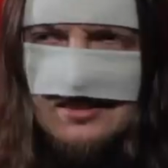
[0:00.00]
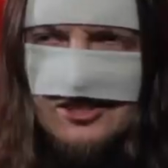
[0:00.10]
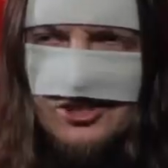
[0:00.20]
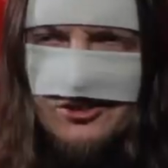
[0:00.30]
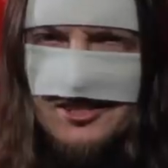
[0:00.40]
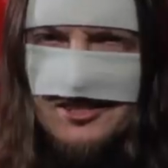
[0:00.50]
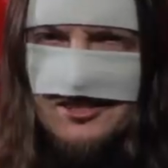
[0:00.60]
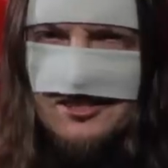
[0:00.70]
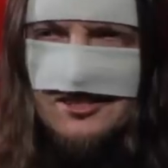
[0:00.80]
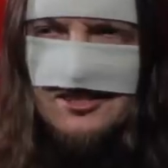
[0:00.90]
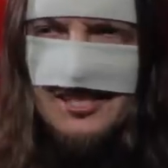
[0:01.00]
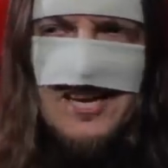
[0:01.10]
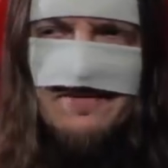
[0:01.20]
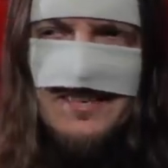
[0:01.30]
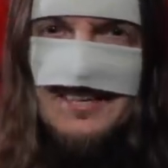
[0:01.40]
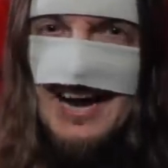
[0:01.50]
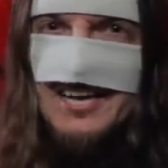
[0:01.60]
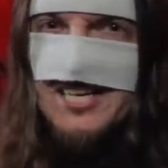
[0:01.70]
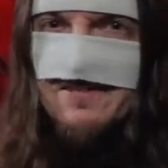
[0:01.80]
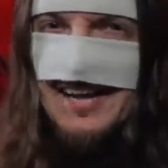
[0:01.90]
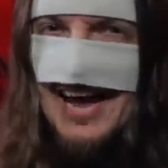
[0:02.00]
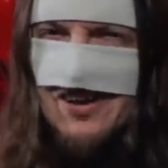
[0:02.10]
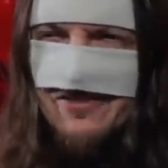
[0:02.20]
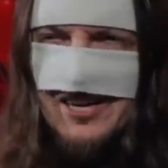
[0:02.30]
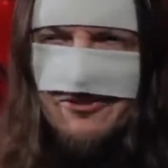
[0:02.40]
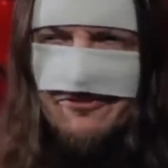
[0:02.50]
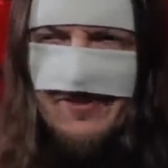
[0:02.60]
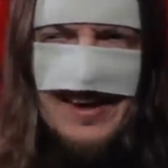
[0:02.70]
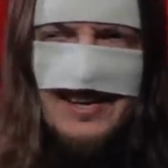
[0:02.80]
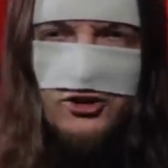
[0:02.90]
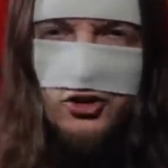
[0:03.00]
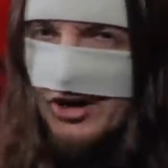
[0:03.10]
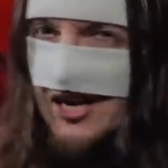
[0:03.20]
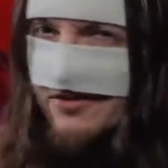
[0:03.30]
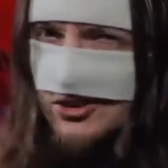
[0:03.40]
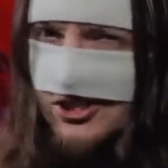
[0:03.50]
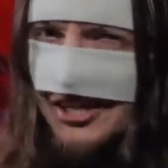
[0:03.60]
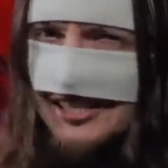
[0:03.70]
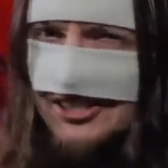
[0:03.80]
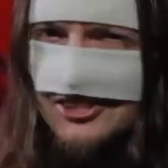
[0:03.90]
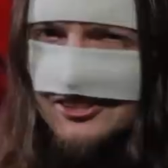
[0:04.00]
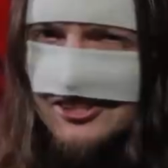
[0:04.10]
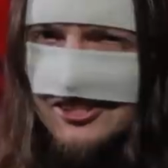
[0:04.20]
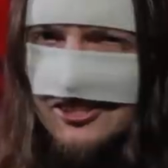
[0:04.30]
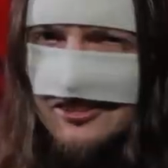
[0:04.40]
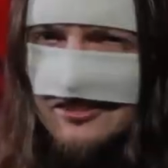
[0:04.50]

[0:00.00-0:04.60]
So does David not even have a fake driver's license?